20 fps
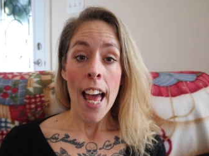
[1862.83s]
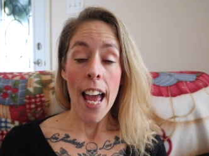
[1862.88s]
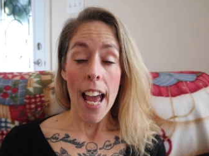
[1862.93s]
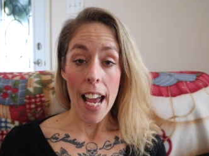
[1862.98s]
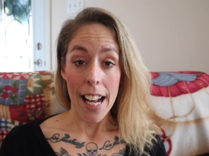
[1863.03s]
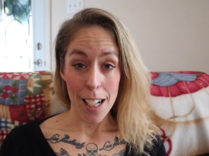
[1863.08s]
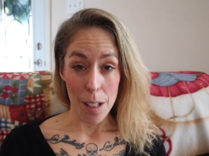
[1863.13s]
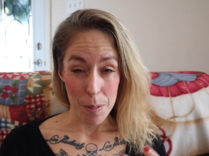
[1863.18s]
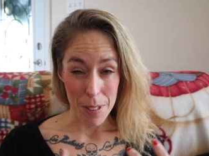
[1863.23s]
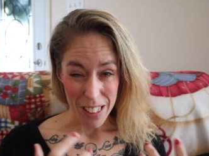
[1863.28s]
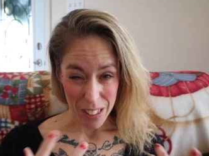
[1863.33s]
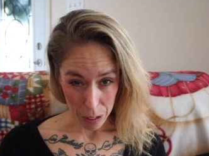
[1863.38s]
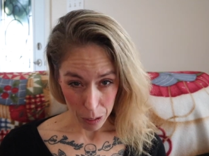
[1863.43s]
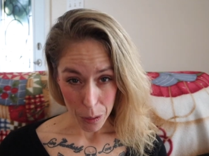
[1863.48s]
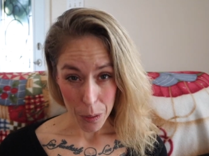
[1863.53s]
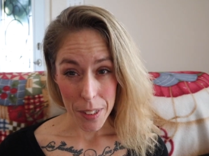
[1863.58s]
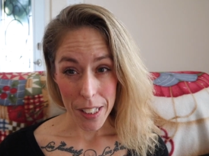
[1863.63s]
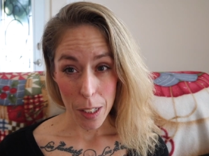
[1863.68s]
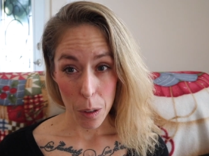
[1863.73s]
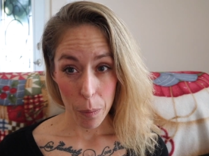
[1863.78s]
and I'm still
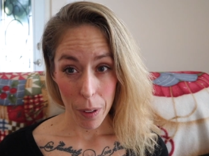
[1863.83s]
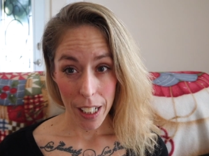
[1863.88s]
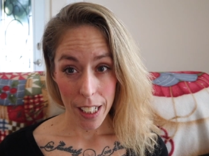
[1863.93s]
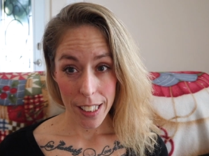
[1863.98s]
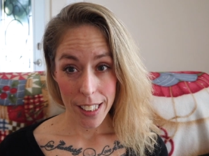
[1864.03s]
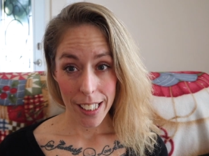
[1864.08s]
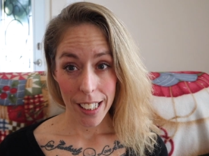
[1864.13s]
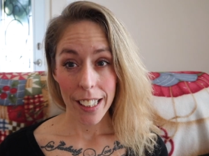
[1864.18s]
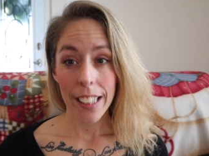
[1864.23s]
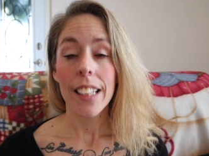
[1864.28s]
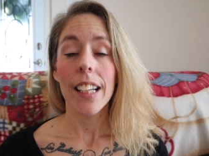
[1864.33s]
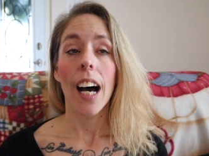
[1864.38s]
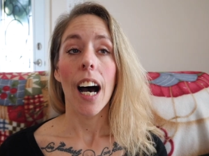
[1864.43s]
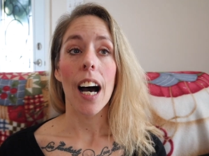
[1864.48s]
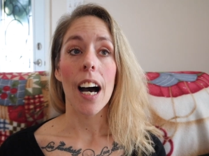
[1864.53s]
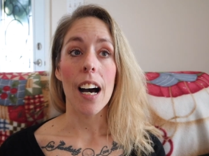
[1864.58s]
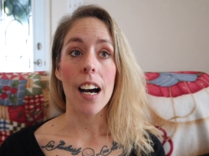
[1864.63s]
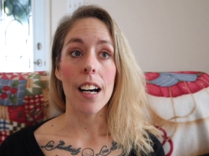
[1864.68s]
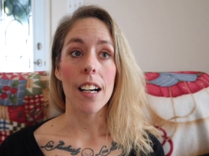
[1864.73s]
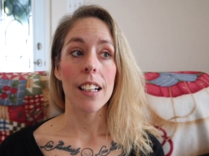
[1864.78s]
losing weight.
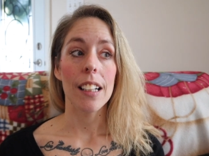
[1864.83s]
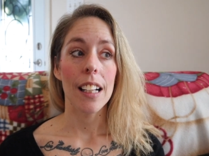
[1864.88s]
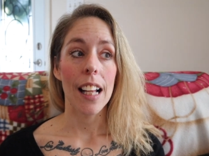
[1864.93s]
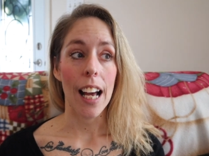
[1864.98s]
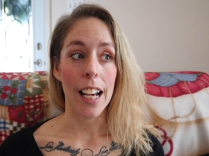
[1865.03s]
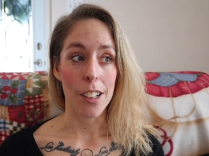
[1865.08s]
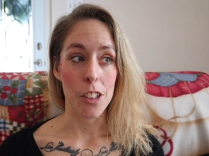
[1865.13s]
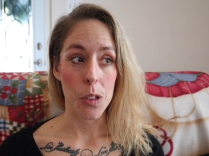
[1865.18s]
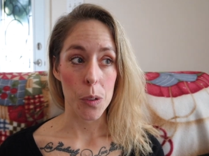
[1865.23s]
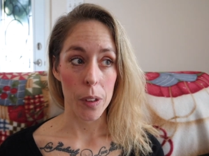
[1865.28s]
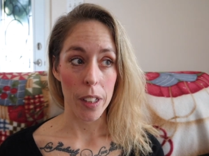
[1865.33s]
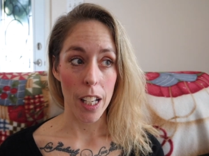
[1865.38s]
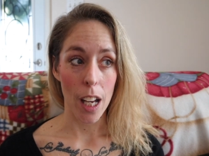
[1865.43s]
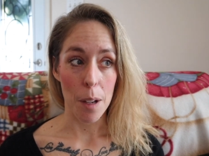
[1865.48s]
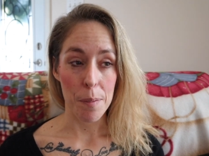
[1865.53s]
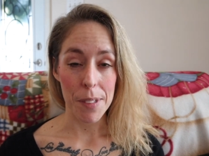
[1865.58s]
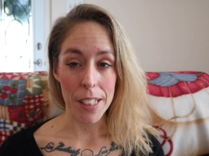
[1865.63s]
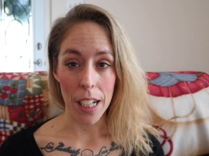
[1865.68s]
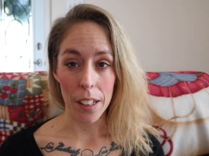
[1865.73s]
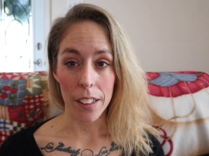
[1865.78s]
Uh, actually,
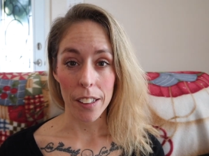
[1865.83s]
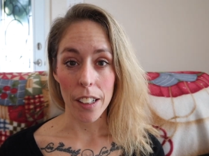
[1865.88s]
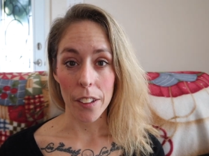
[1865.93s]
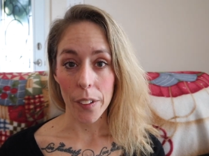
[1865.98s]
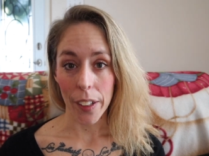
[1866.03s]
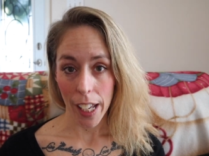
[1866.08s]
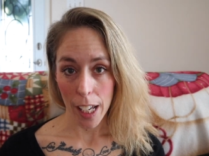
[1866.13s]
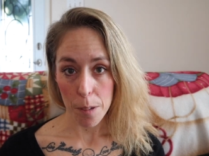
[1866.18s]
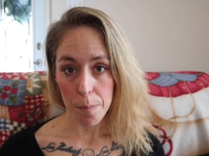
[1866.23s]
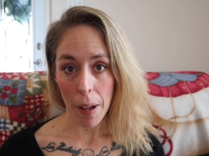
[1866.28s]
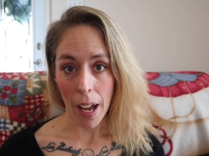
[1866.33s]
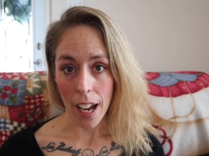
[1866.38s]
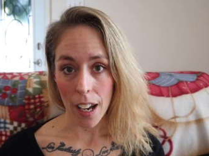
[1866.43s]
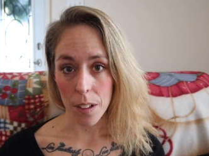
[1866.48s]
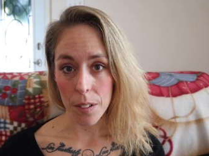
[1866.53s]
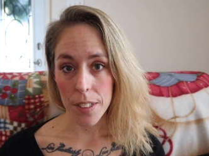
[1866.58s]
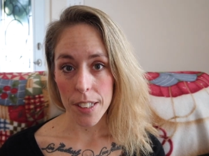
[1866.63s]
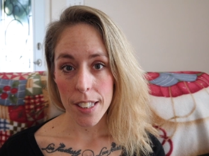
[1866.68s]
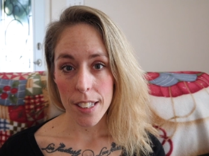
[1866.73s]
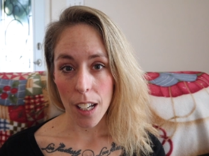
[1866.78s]
I'm down another eight
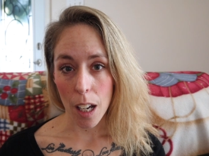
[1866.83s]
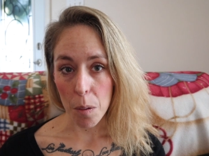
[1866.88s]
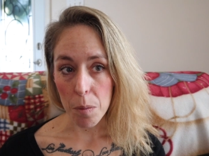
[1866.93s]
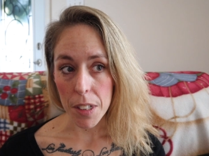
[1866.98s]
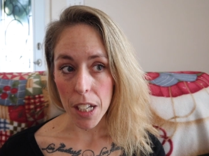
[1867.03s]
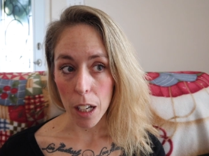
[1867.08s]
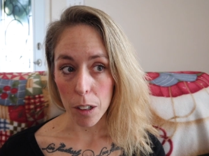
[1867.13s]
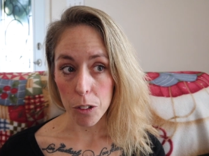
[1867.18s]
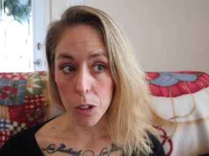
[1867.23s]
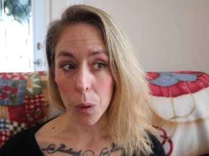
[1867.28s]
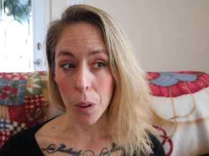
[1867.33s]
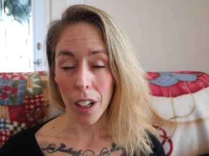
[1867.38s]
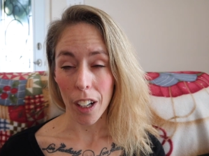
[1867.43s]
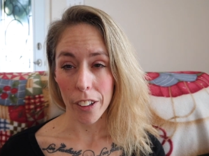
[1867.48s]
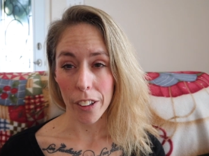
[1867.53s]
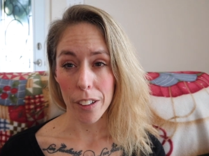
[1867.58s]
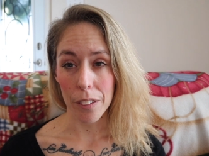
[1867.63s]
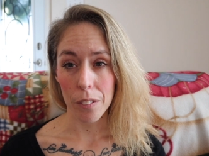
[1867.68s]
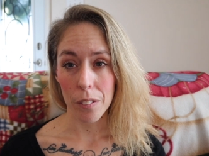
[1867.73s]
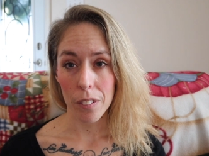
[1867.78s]
pounds. I'm down to one
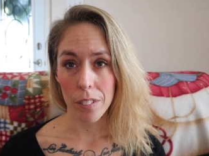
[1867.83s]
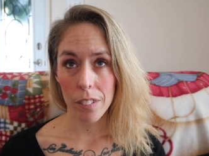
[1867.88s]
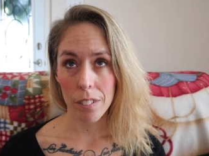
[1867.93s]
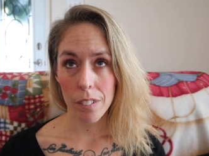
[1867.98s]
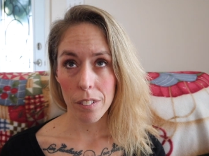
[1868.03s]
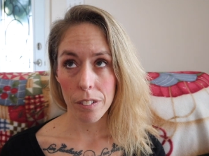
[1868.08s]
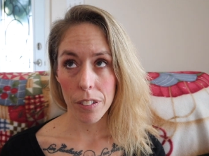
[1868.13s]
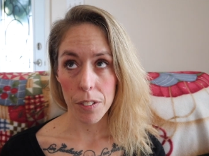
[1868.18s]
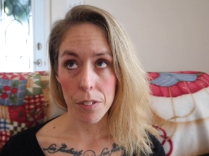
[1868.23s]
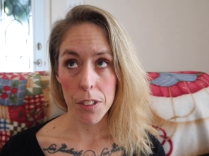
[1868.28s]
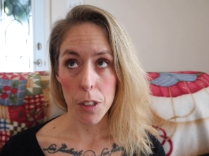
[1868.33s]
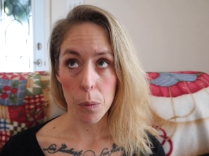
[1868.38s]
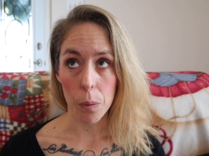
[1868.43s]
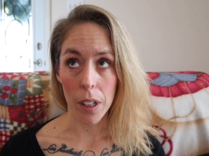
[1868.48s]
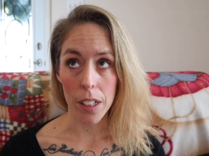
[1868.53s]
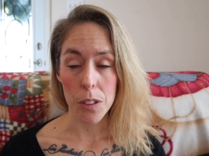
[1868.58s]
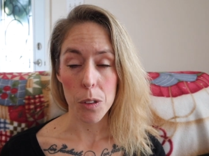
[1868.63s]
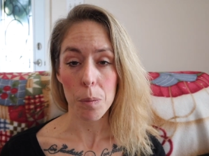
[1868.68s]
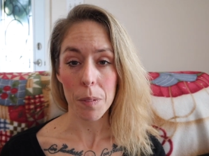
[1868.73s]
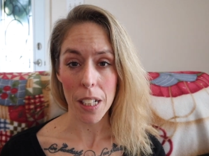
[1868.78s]
hundred
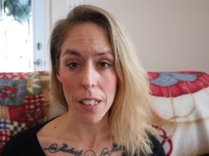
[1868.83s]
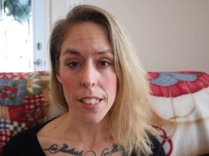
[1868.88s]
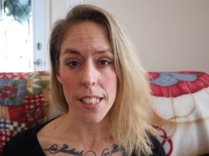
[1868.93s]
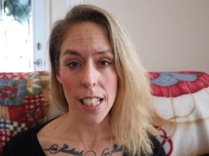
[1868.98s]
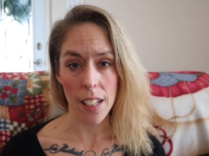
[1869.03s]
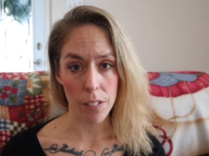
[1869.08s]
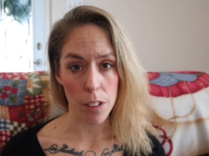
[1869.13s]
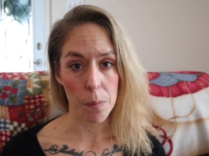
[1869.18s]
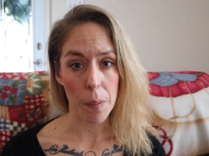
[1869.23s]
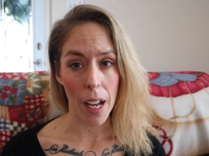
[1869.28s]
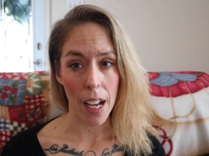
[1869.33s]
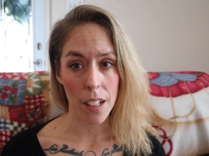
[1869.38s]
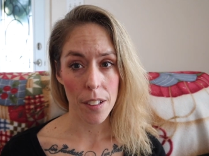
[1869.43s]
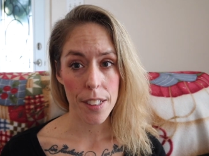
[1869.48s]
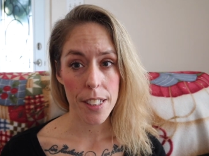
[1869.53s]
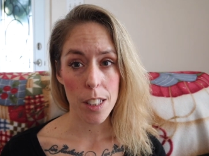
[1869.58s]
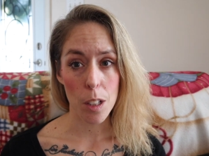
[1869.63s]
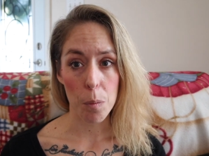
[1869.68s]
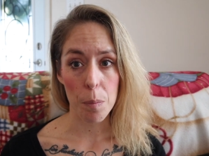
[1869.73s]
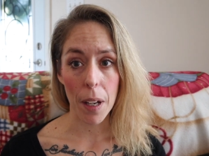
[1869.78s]
fifty-one, so I'm down seven
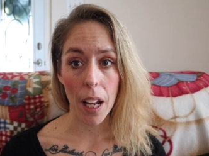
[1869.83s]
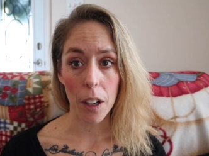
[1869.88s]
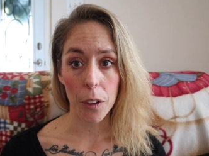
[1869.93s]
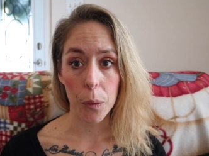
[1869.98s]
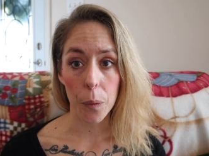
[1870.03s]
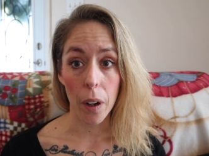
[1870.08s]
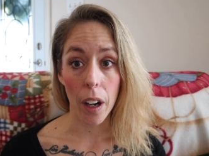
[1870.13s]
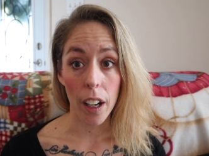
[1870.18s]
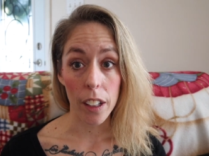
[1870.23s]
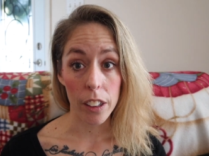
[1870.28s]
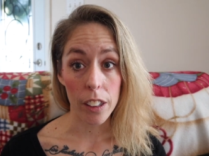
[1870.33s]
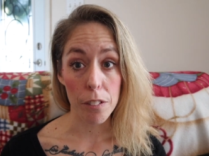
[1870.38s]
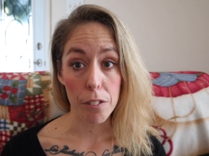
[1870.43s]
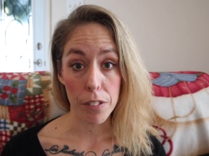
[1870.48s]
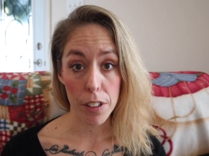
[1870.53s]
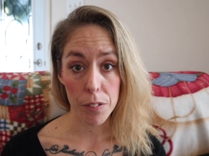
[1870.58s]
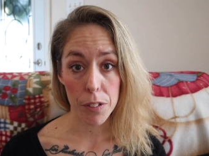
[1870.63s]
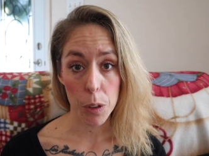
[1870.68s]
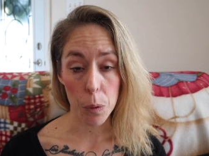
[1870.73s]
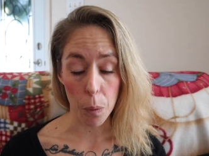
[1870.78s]
pounds. So I'm down to one hundred
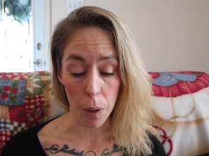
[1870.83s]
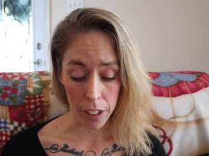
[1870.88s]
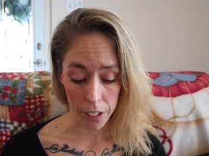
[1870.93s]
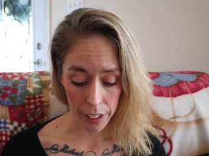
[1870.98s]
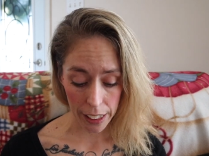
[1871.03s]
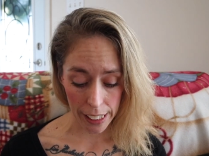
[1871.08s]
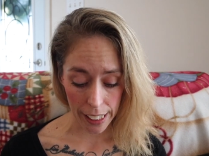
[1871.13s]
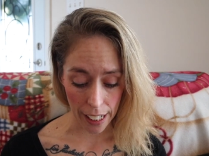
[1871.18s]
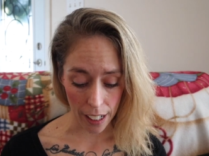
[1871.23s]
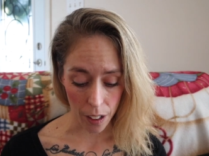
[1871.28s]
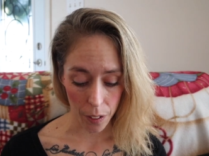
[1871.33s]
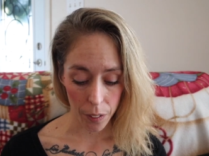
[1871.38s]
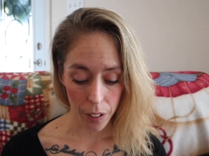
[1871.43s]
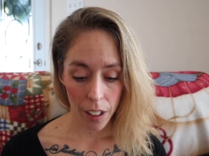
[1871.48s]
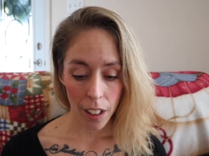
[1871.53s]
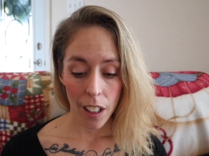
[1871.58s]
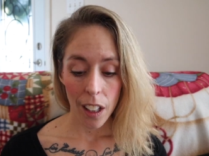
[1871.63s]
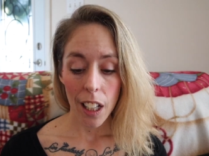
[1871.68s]
fifty-one right now.